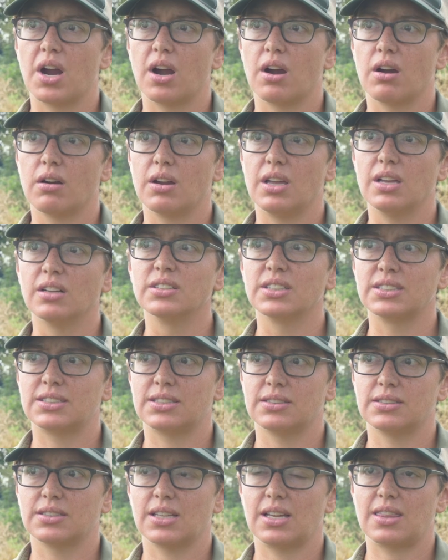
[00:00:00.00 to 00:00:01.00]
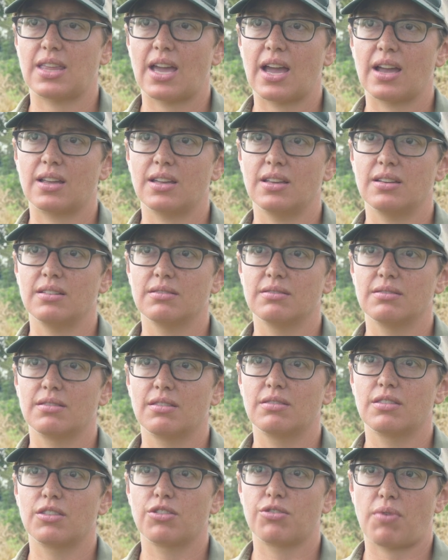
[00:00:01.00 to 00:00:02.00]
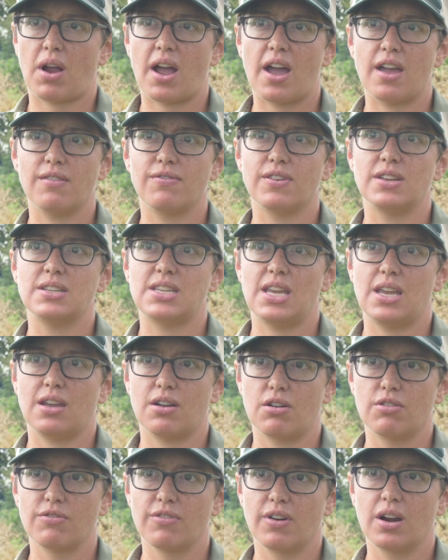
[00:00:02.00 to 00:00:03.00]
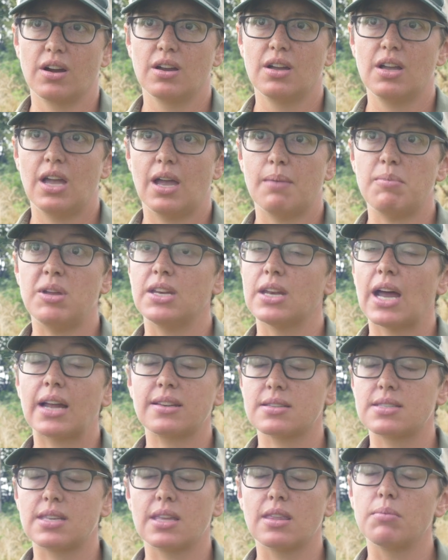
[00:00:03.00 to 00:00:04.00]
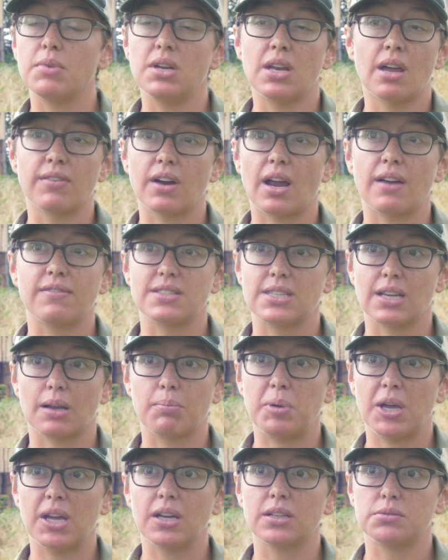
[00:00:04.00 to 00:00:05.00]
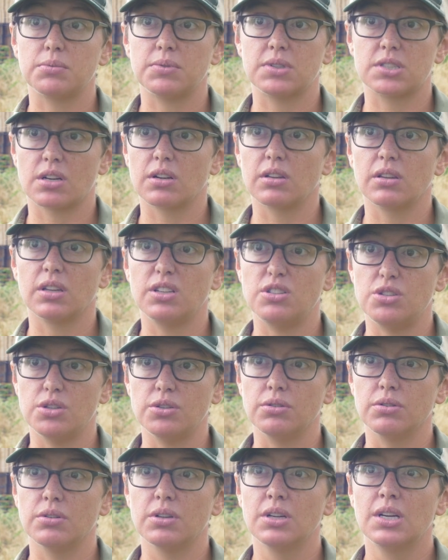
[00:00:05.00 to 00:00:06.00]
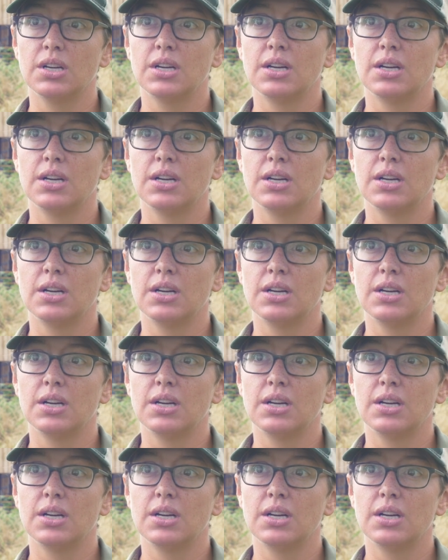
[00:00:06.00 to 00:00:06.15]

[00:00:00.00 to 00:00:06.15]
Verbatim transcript: where illnesses like that can thrive and take over. I mean, not to say that we never have sick pigs, we certainly do.